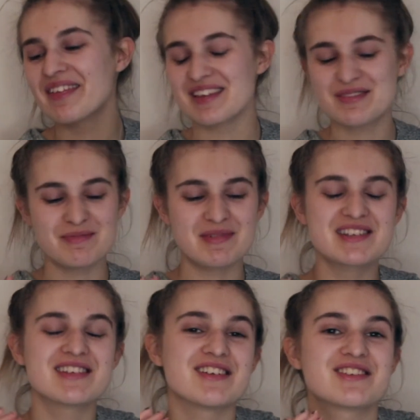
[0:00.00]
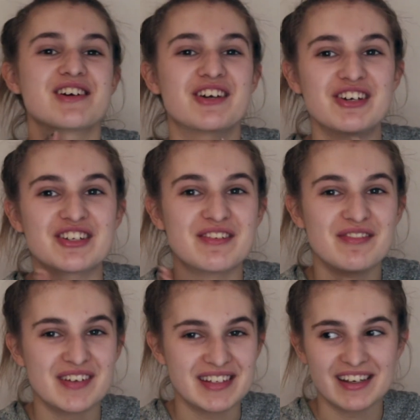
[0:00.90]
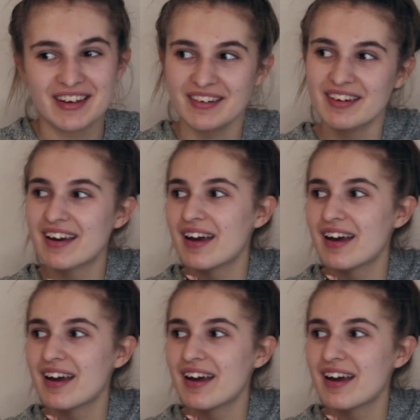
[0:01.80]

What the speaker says: this would be such a good video,